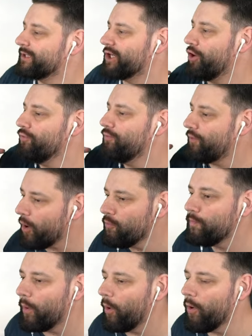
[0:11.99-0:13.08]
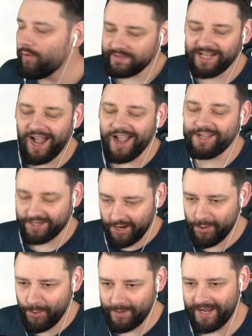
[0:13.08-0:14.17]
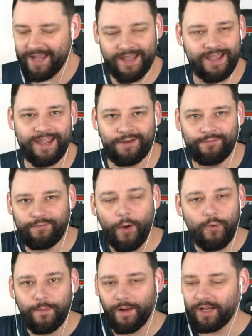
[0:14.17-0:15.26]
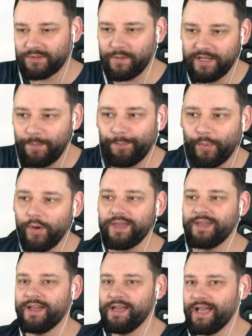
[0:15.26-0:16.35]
to Roleport Tycoon here in Roblox, where your boy